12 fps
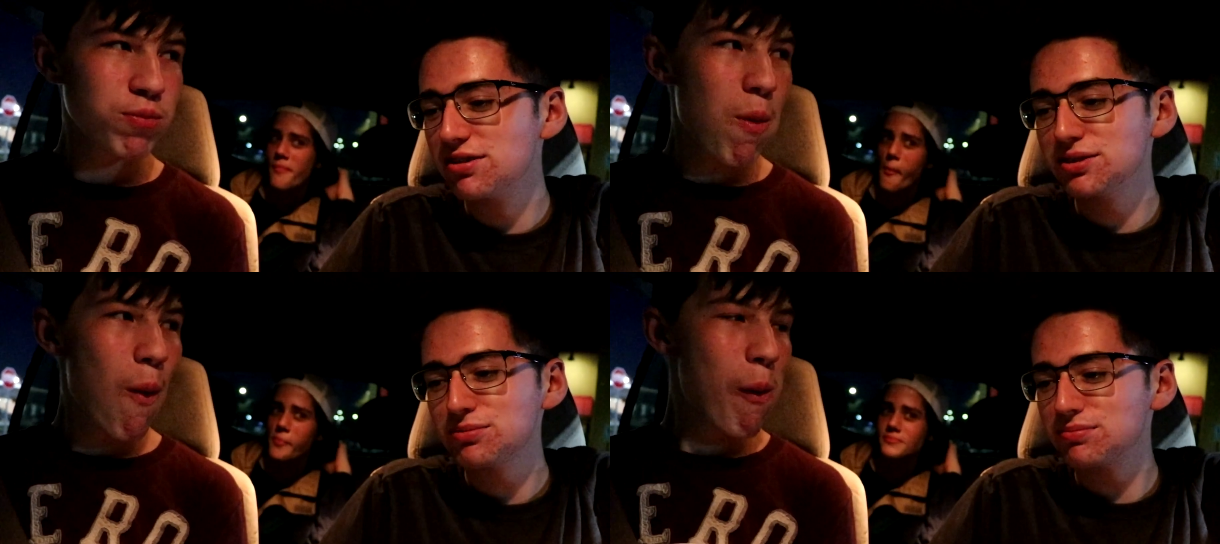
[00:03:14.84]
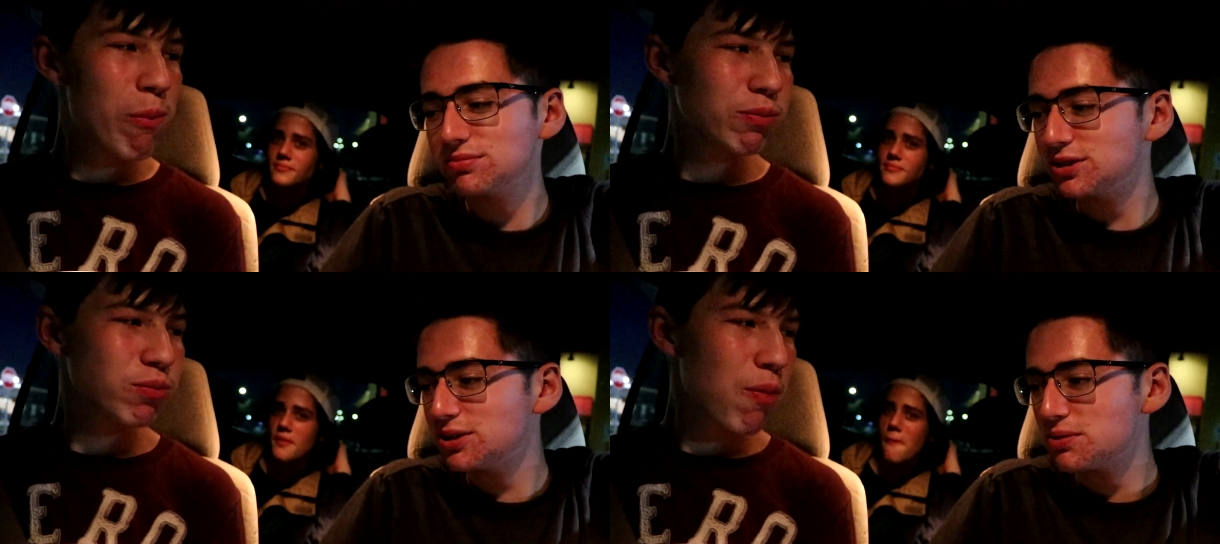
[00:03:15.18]
Speaker 1: this
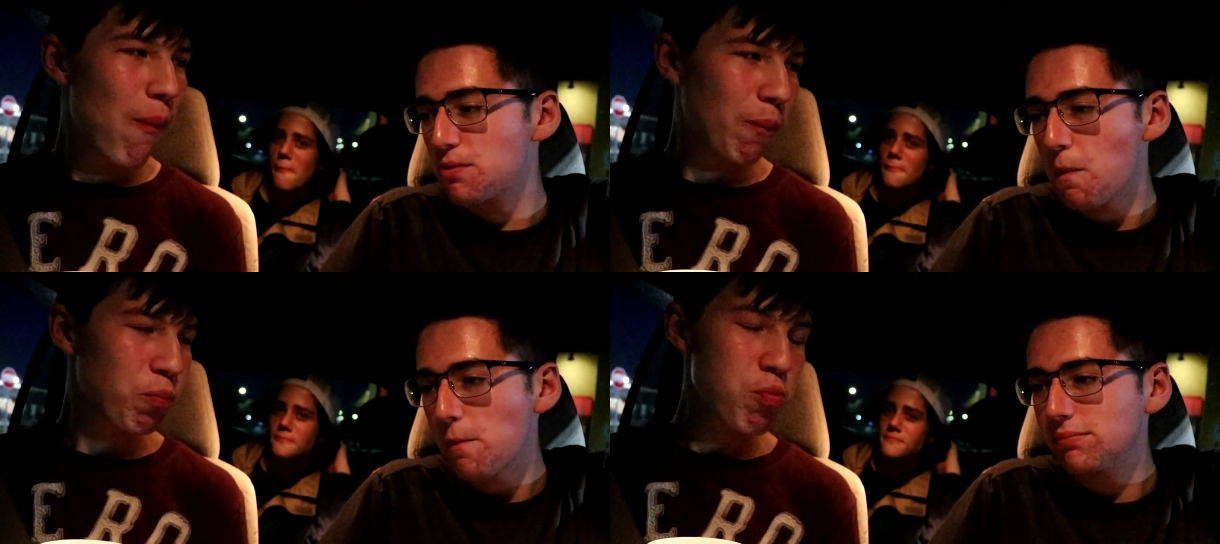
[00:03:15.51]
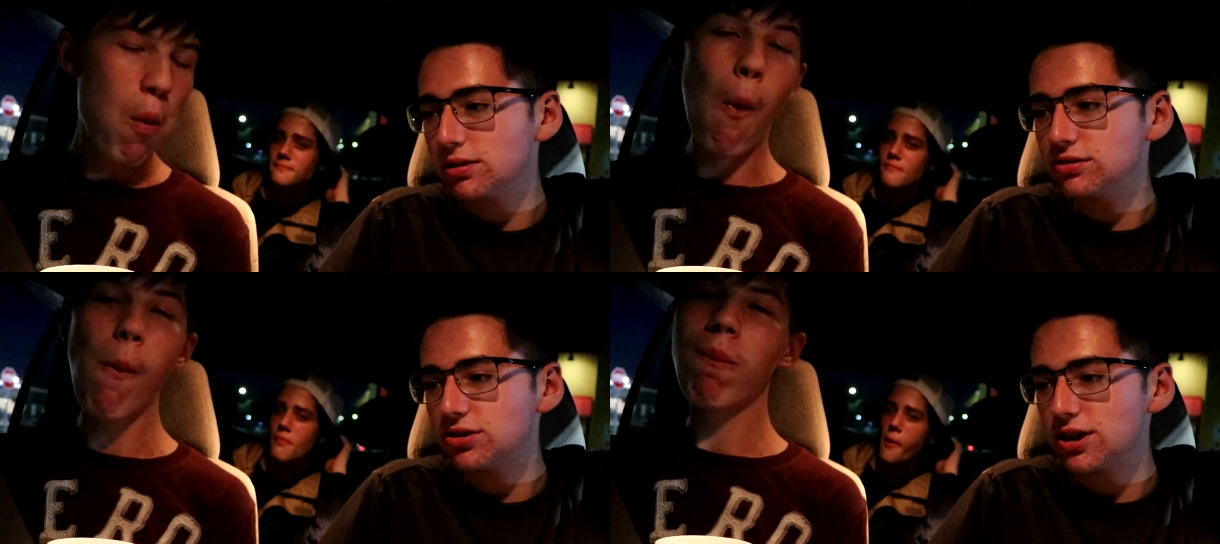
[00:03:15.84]
dude
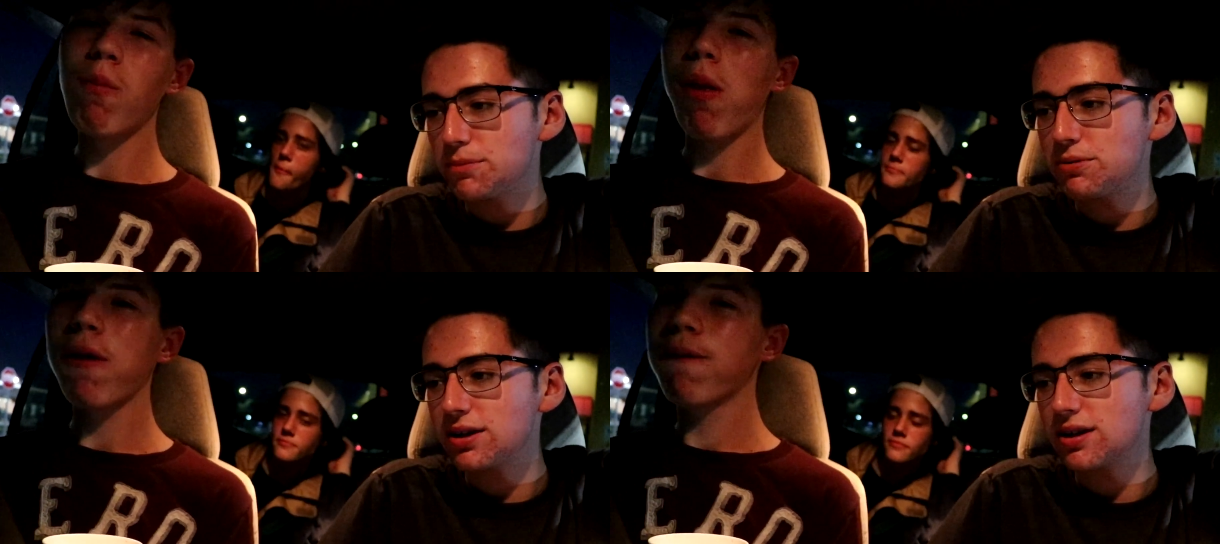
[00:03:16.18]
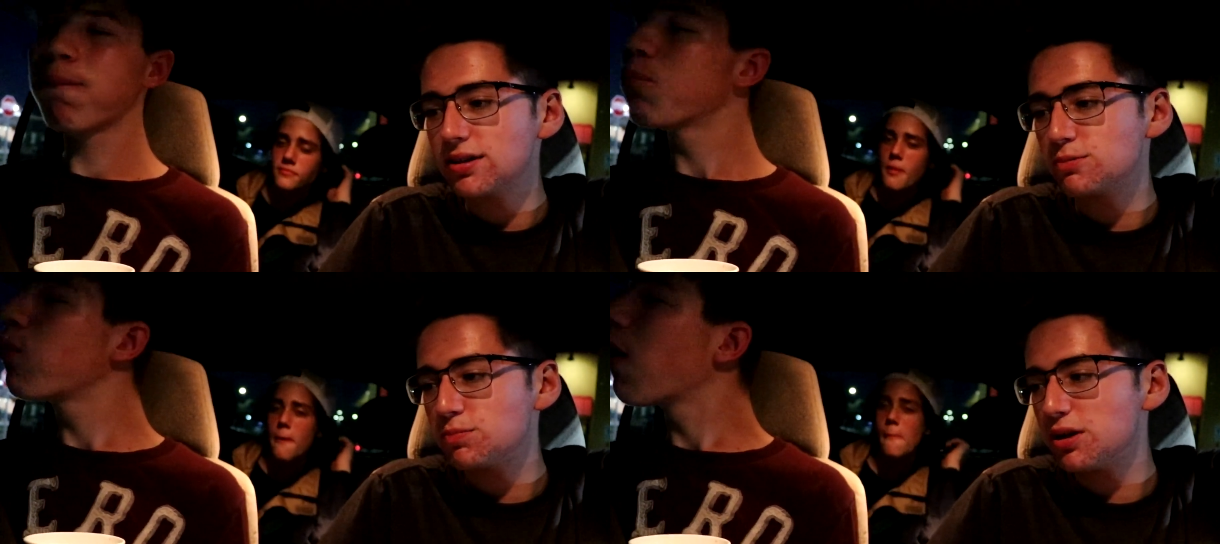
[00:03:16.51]
is dipping
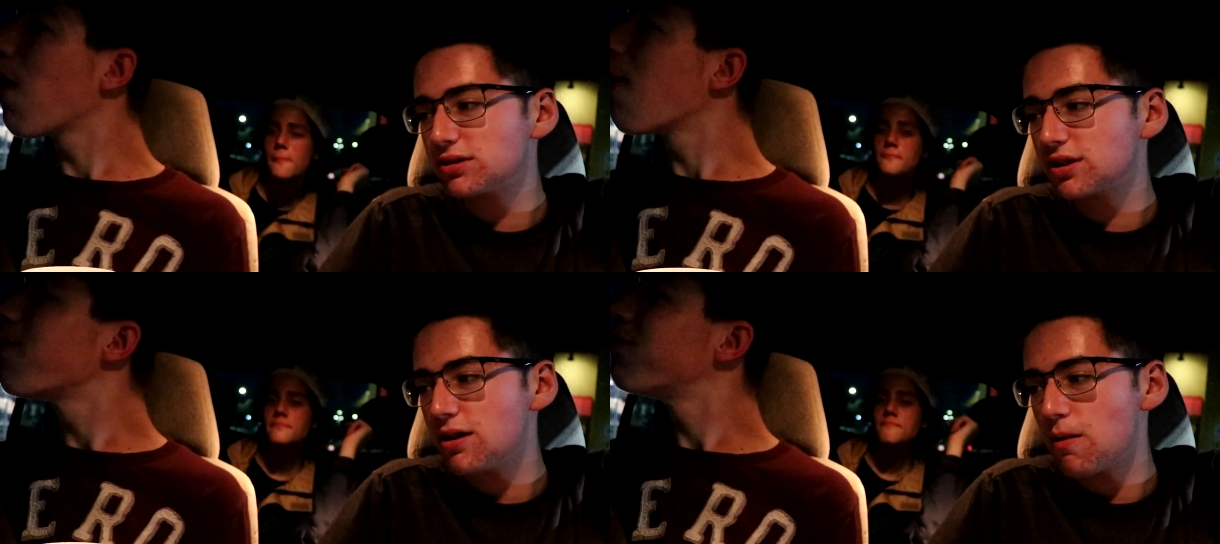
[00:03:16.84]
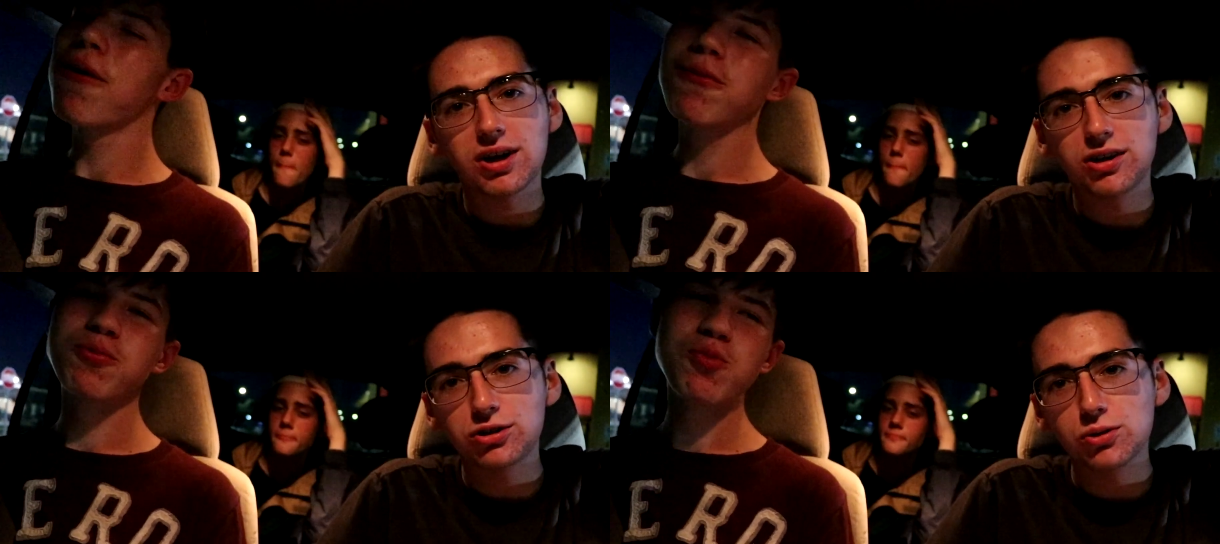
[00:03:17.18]
his biscuit
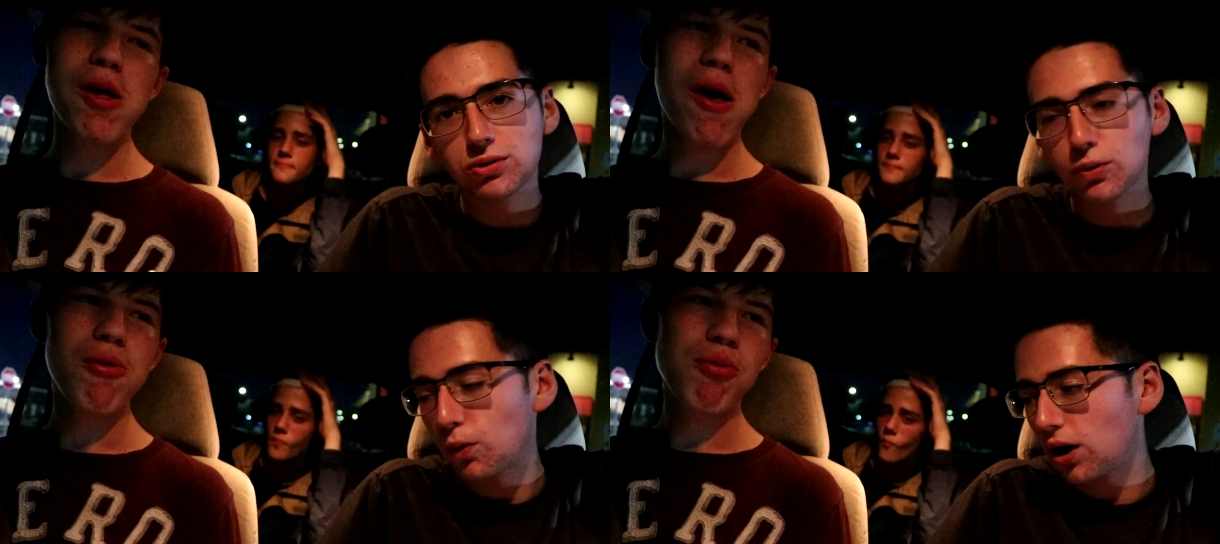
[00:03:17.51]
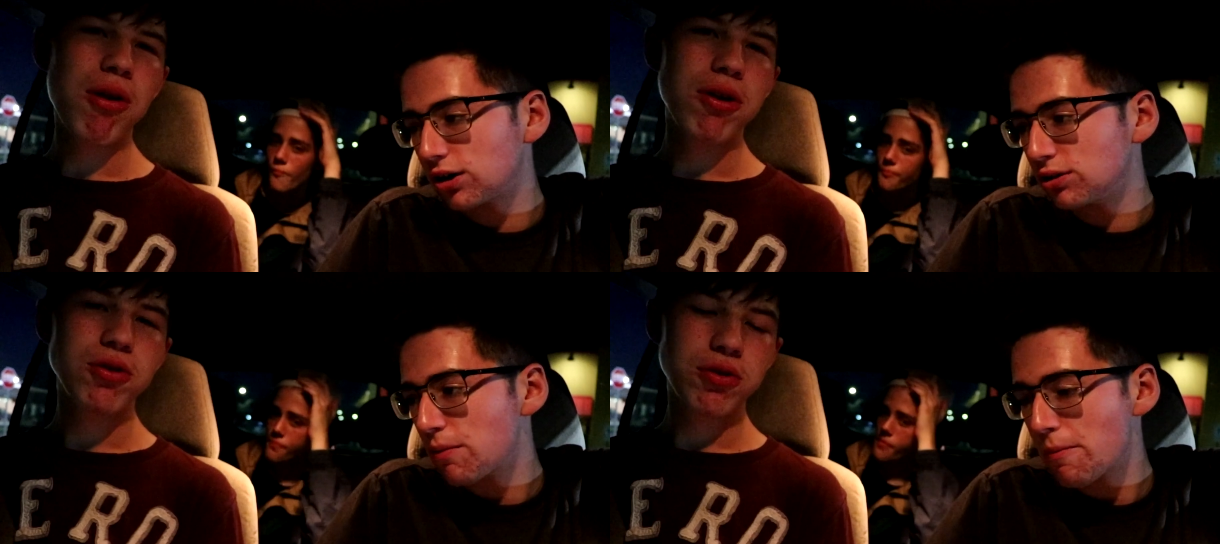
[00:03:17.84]
into the
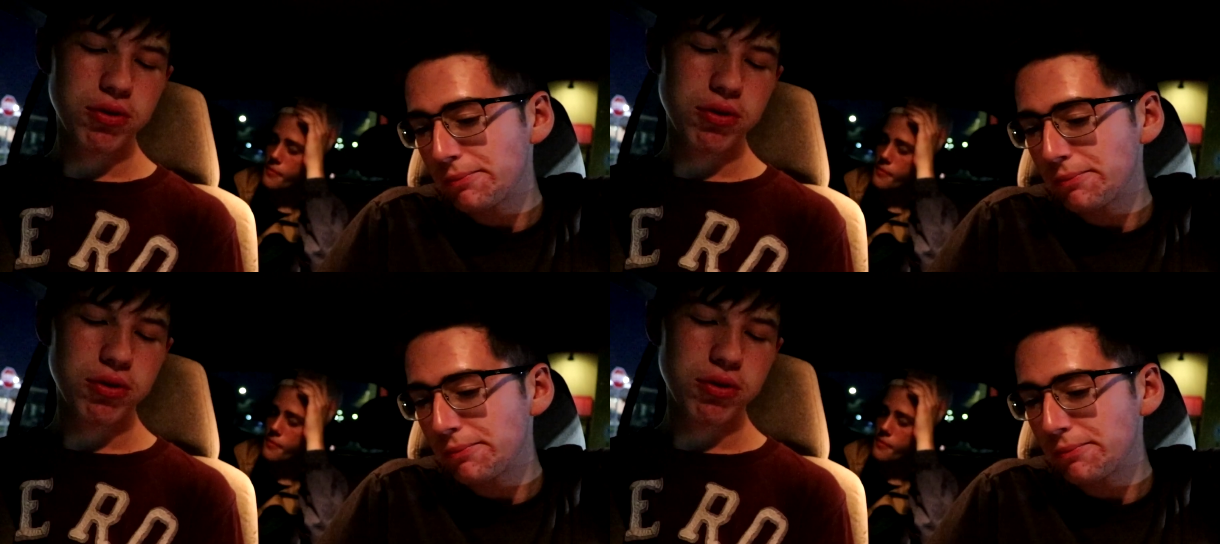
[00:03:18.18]
water.